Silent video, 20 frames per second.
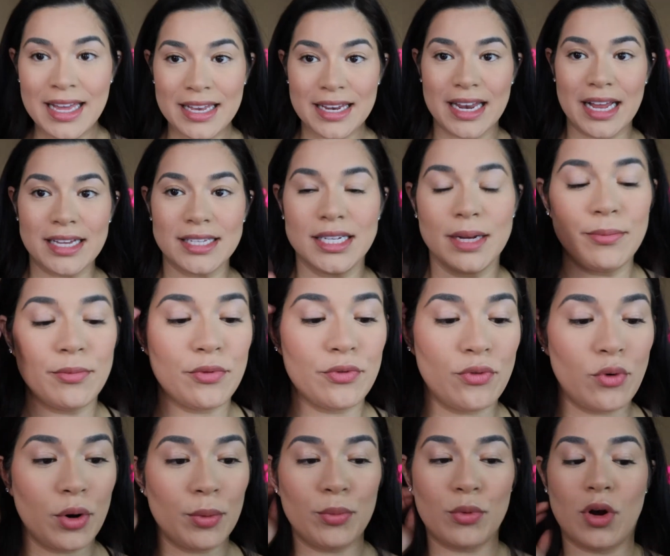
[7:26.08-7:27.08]
Next up
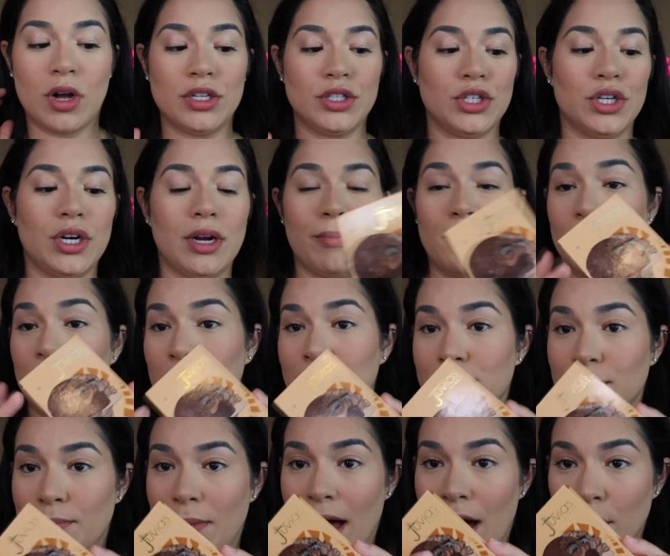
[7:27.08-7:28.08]
for bronzer, I'm gonna use
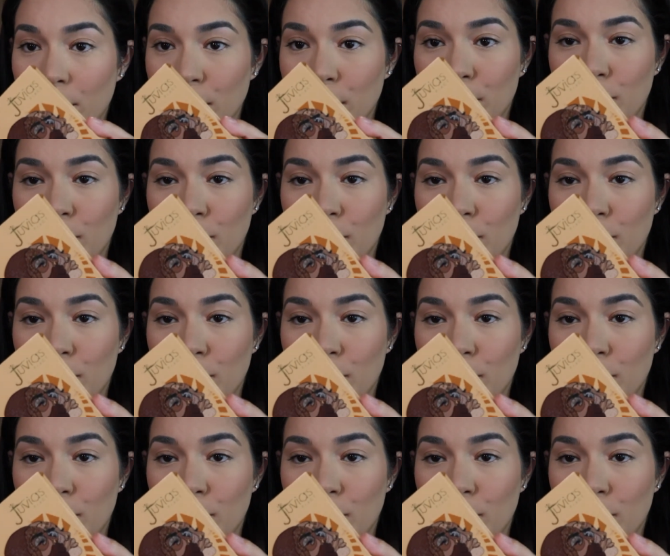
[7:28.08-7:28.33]
a powder